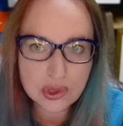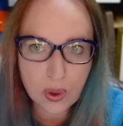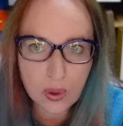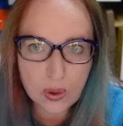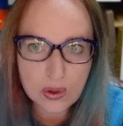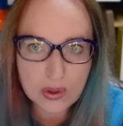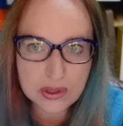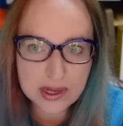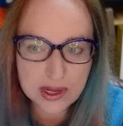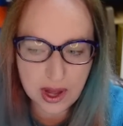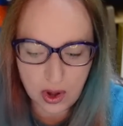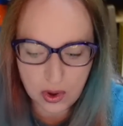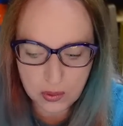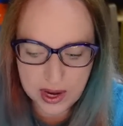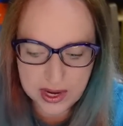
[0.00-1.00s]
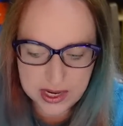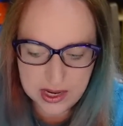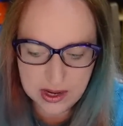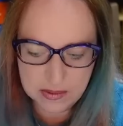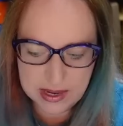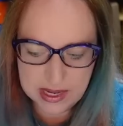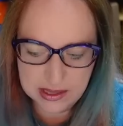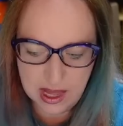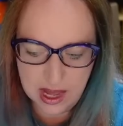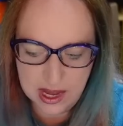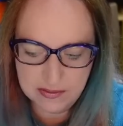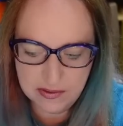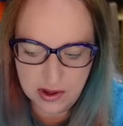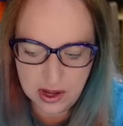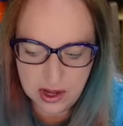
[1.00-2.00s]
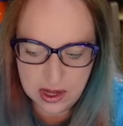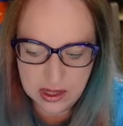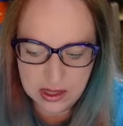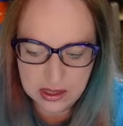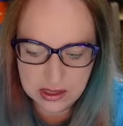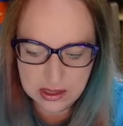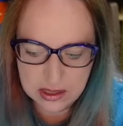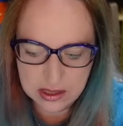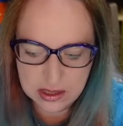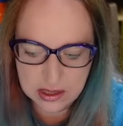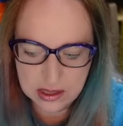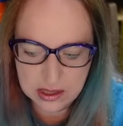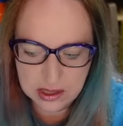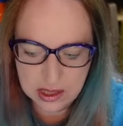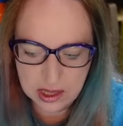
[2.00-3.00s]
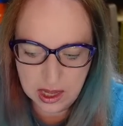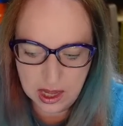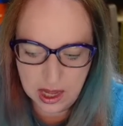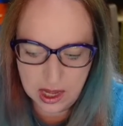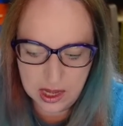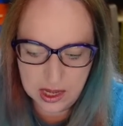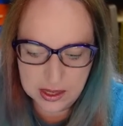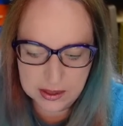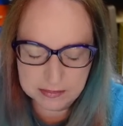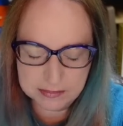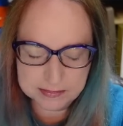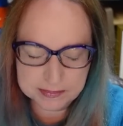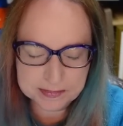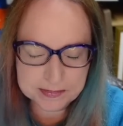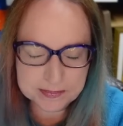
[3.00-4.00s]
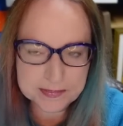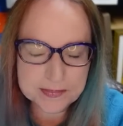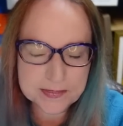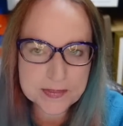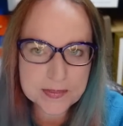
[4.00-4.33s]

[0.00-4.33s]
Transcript: sold already on my live haul um